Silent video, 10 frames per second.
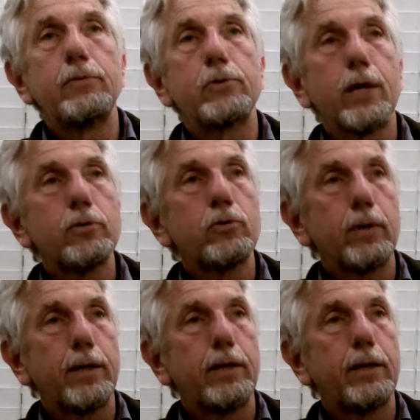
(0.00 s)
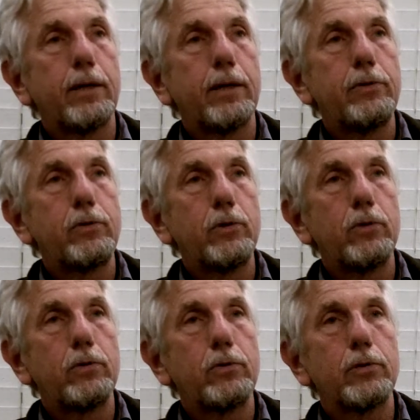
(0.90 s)
century, it's
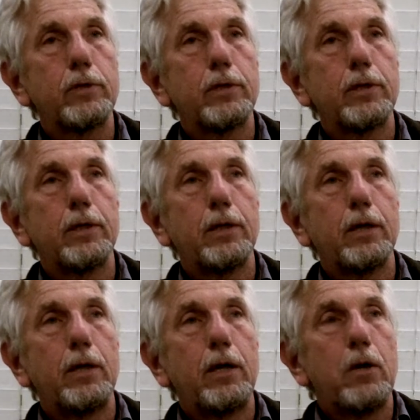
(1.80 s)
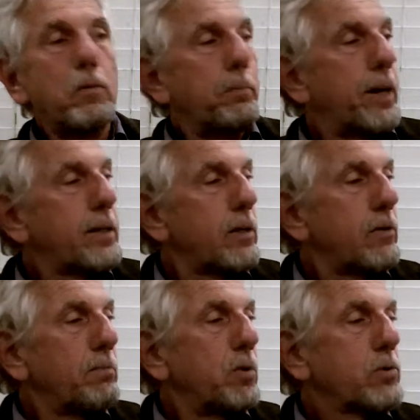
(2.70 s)
used. But
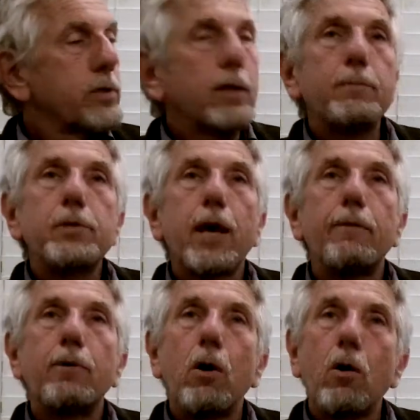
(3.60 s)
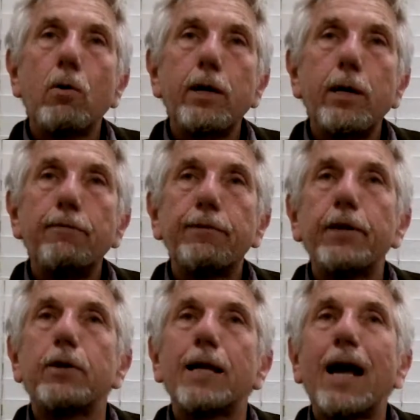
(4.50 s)
the Muslims have already
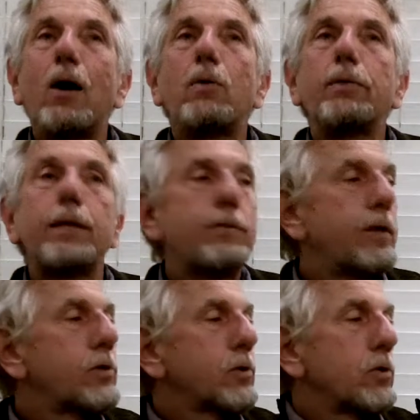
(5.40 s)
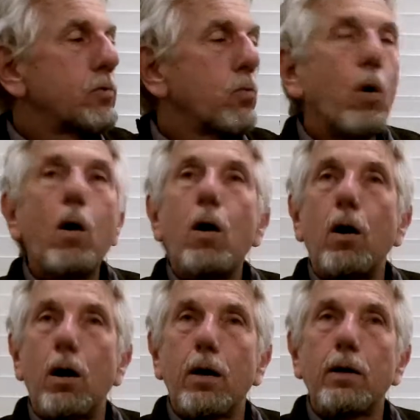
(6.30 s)
figured out that this is
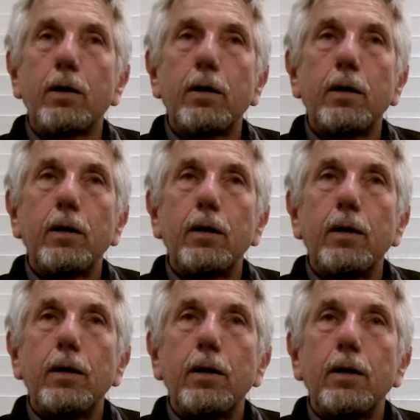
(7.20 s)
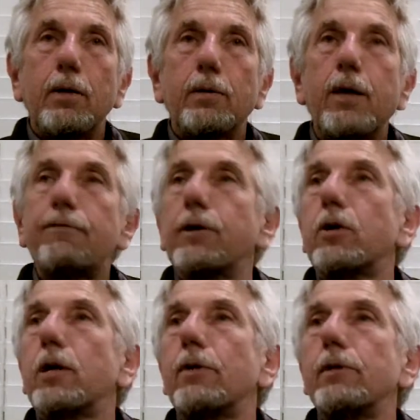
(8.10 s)
wrong. They
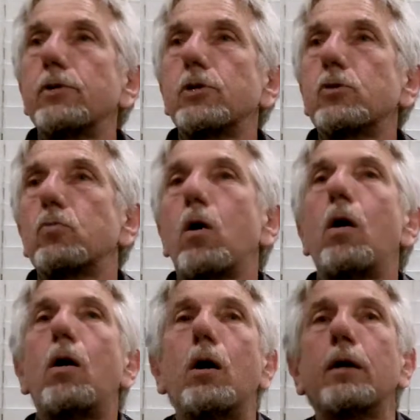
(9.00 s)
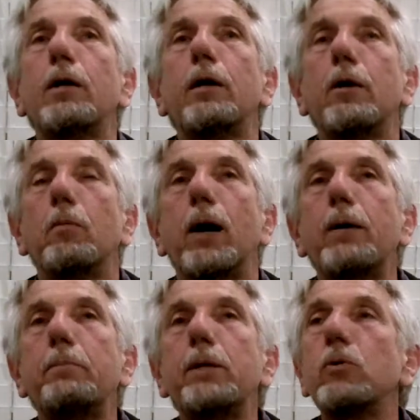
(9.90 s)
figured out this is wrong
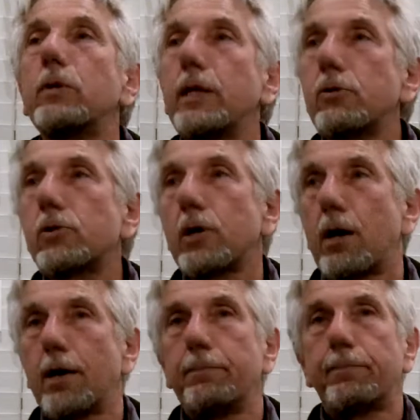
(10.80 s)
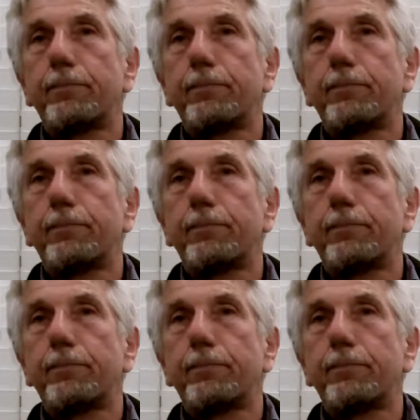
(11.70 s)
by Biruni's time.